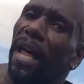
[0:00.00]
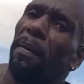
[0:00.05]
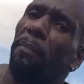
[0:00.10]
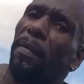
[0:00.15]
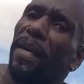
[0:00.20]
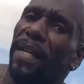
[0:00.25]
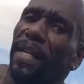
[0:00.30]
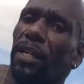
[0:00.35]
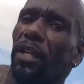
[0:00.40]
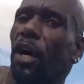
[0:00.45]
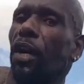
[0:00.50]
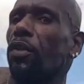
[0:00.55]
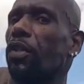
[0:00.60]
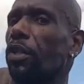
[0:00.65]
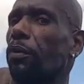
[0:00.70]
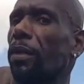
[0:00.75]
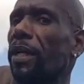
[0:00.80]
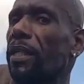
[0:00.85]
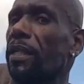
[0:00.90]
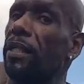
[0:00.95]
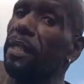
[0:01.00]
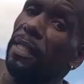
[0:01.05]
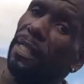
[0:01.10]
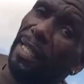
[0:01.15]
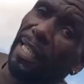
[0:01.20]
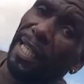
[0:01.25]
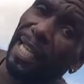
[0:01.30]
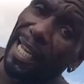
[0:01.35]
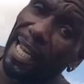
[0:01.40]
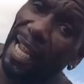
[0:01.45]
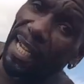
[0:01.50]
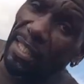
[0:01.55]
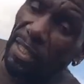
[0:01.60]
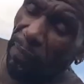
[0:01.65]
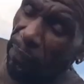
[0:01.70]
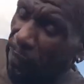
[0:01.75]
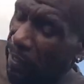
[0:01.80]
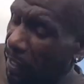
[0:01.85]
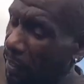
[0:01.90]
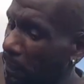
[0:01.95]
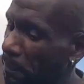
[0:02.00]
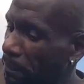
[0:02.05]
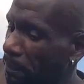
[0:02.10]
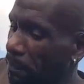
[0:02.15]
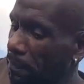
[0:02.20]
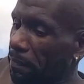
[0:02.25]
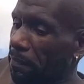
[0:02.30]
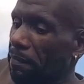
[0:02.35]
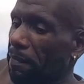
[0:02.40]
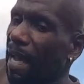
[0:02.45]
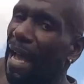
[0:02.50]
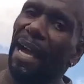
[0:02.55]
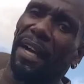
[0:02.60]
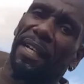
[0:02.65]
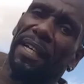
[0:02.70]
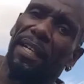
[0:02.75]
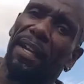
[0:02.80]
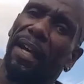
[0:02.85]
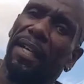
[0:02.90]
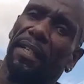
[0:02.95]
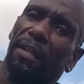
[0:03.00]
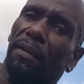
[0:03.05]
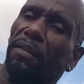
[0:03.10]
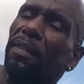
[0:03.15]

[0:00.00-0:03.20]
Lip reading: black men are doing collectively. How could I